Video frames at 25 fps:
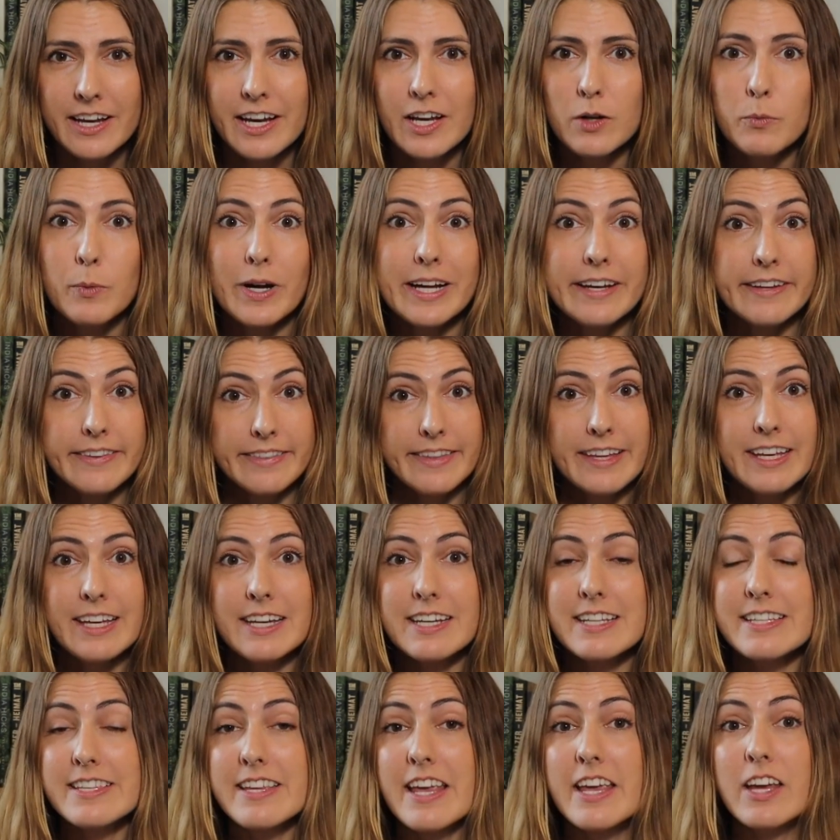And while I think
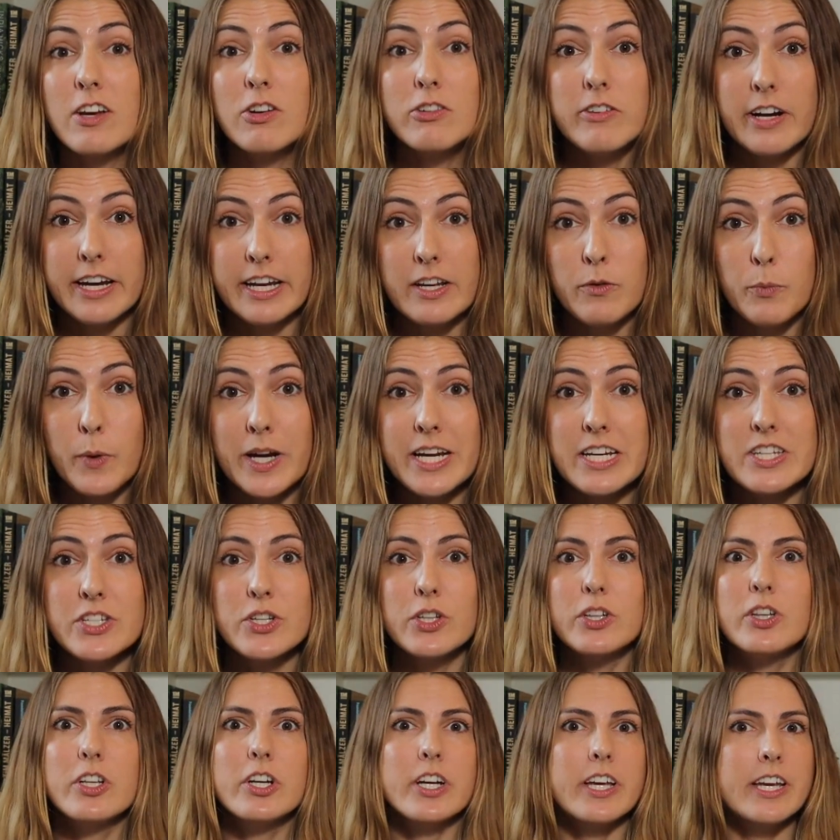it's a great way
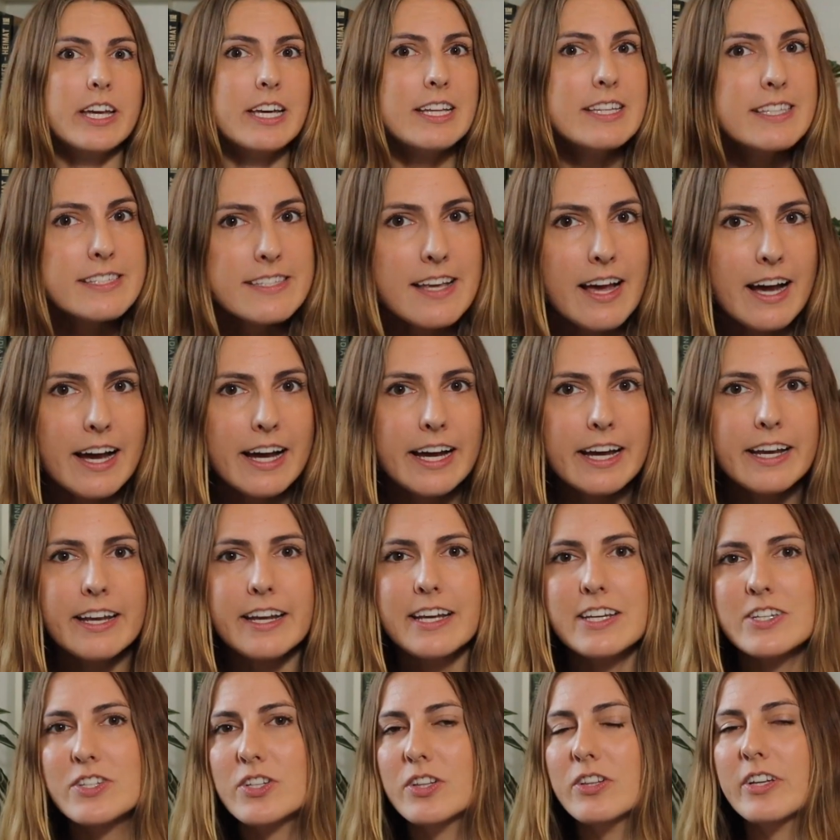to look inside
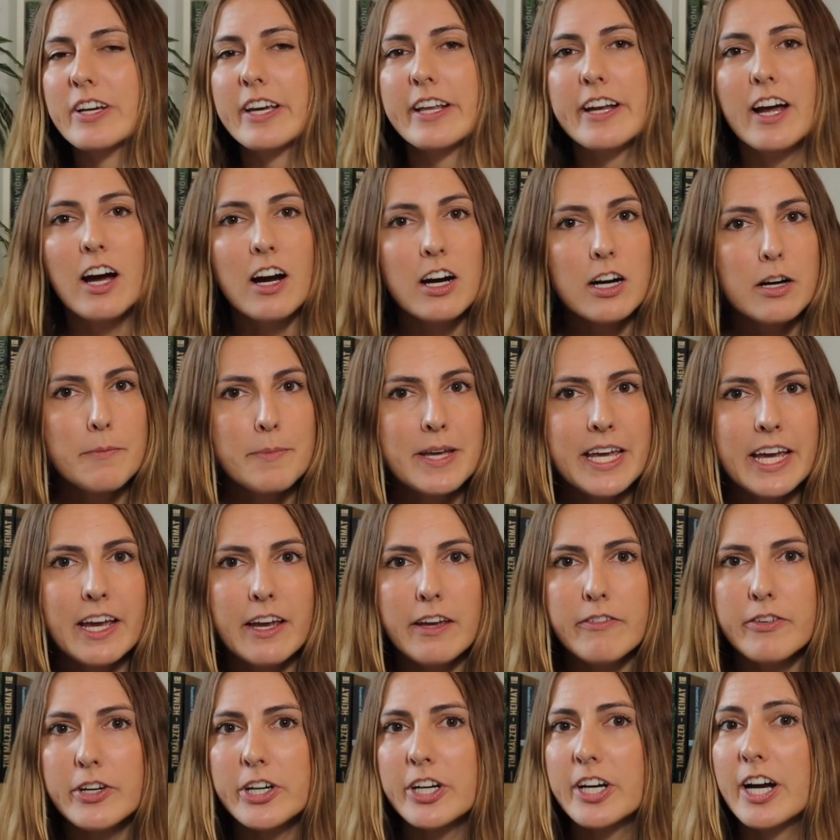and to look at our
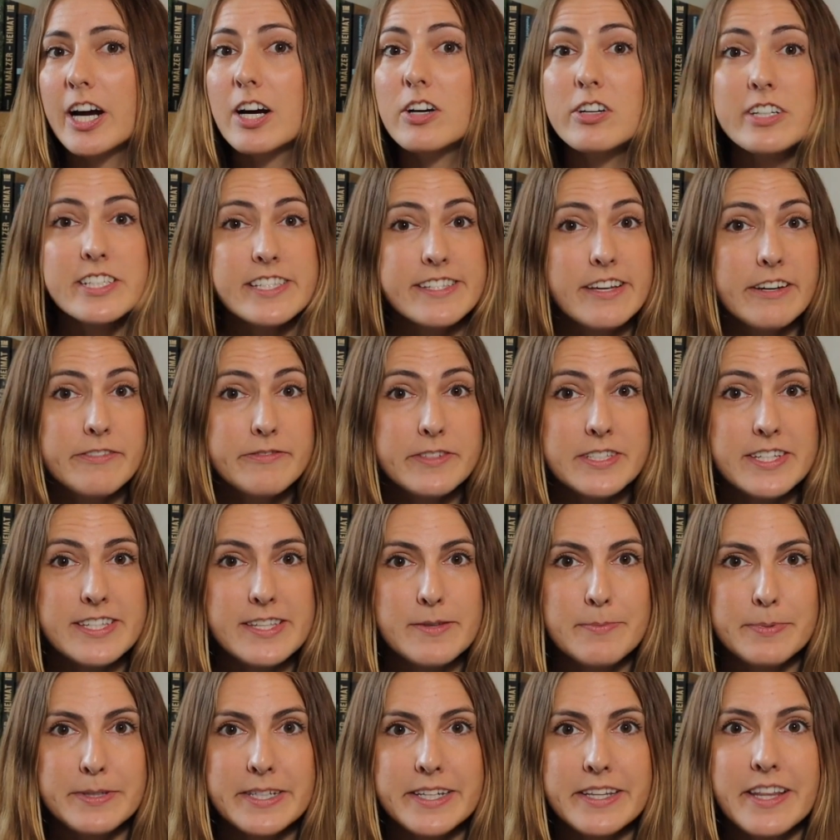behavior, our
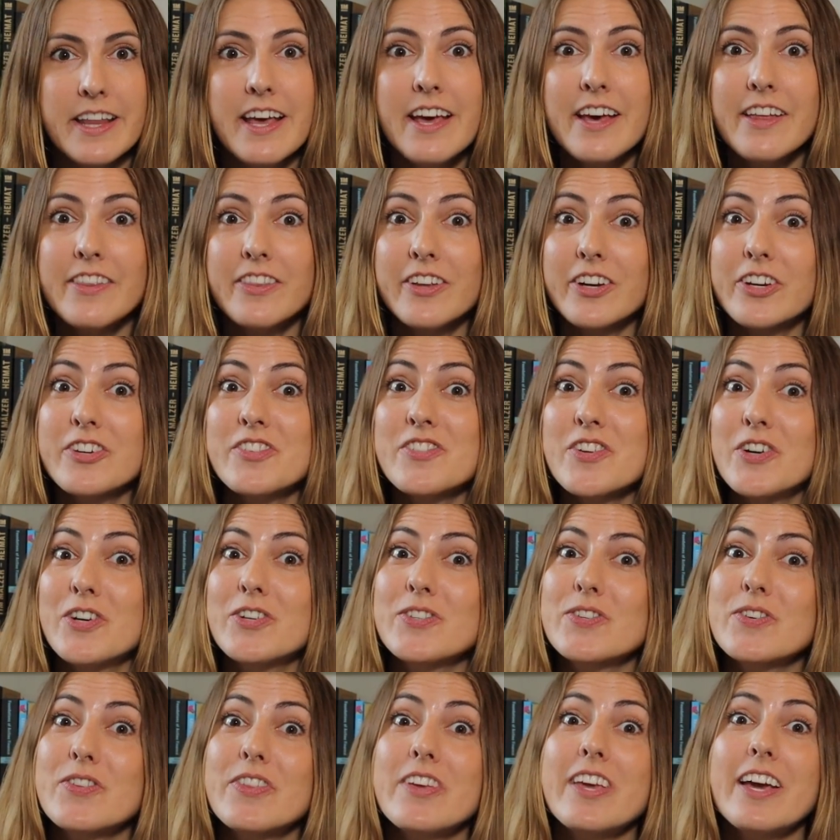self-discipline, there's
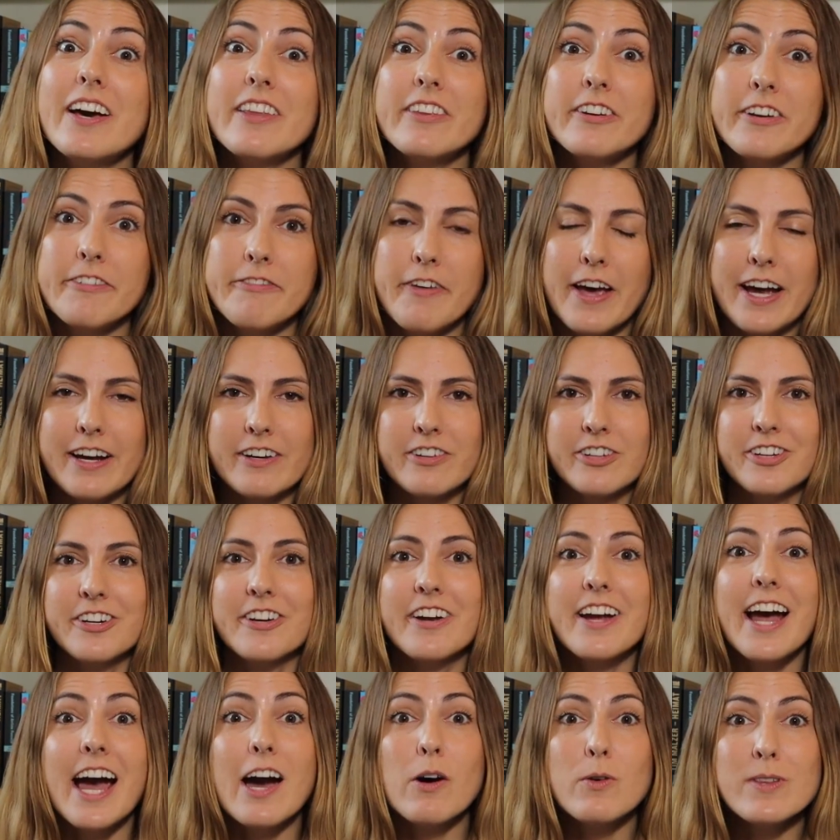also the other
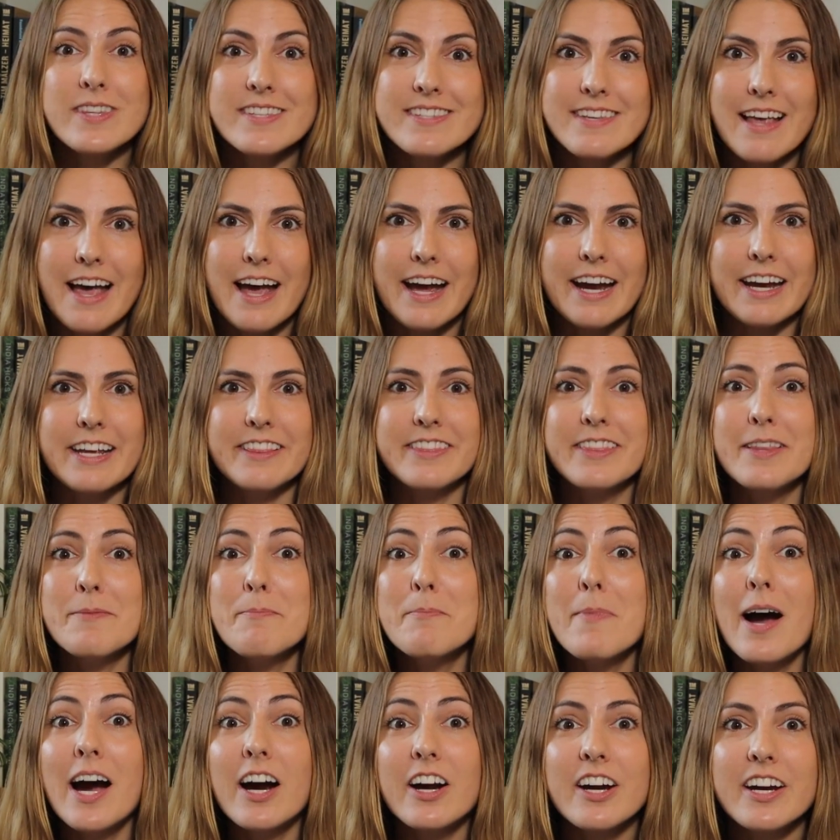factor outside, the
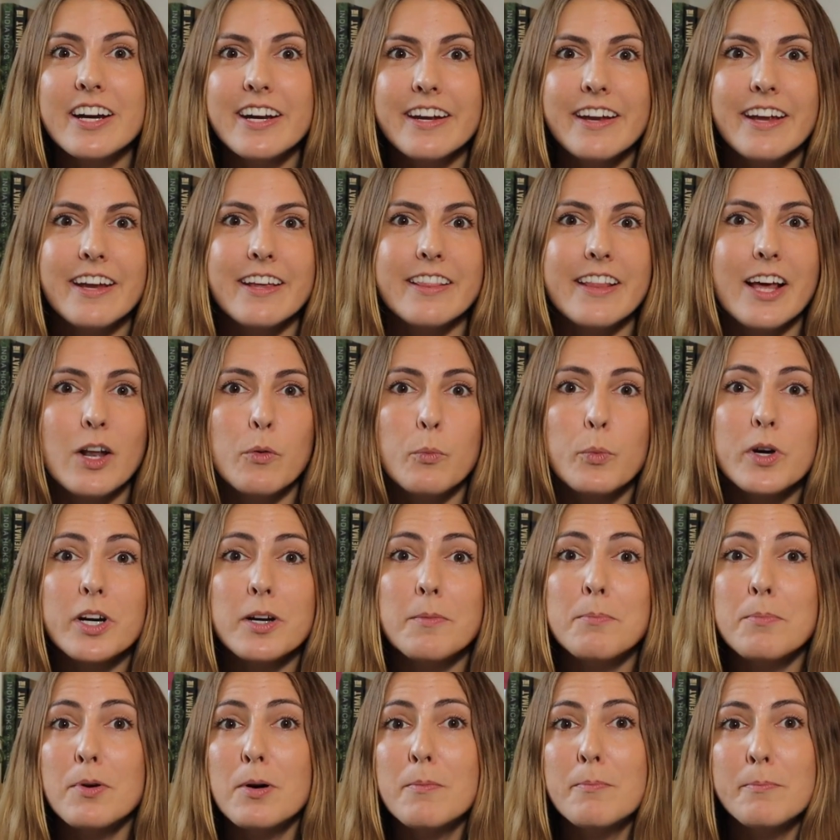marketing that
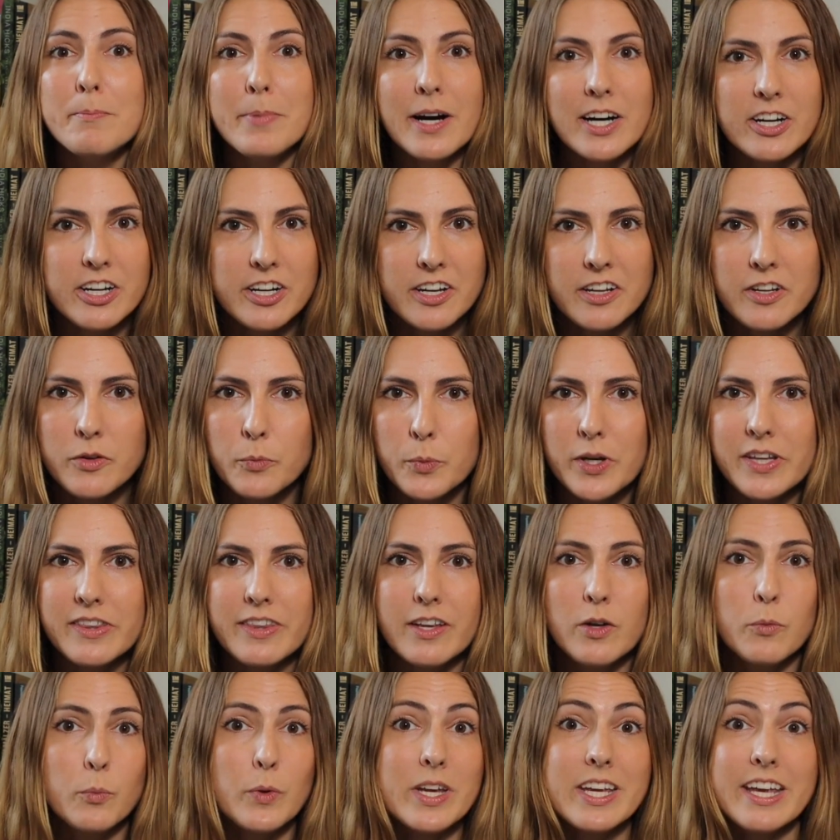we're bombarded with
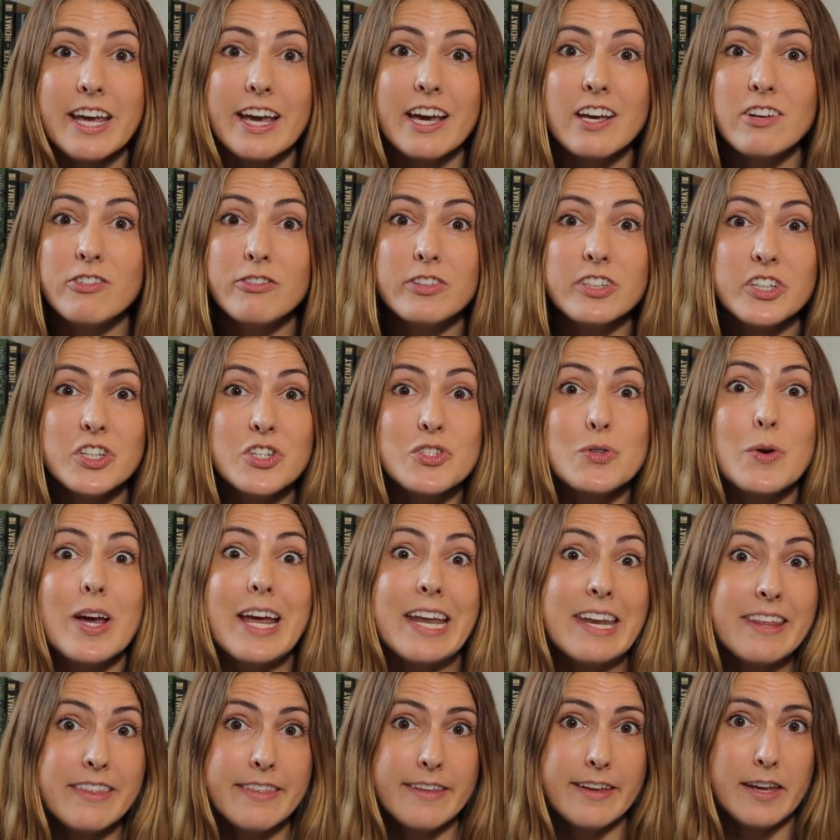and we can't really do
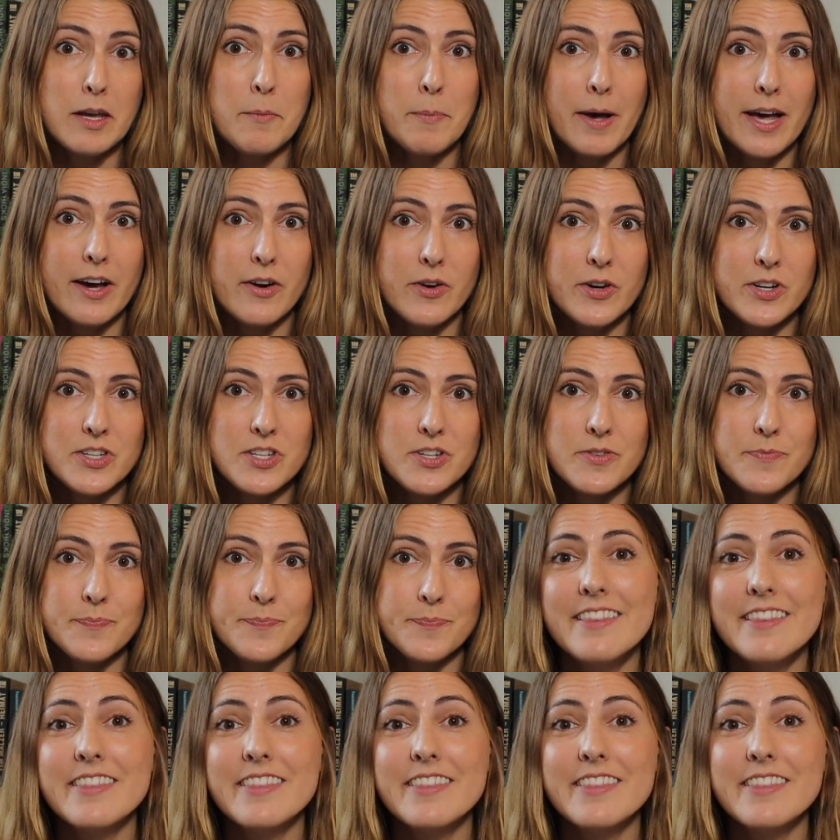anything about.